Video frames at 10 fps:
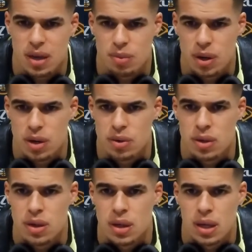the road,
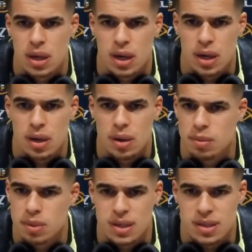
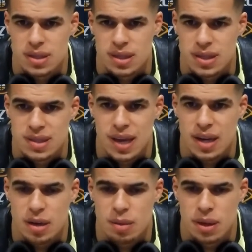because it's
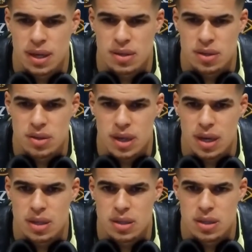exciting to play against those
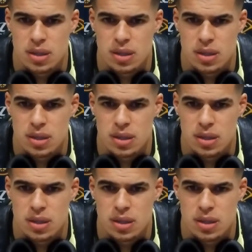guys.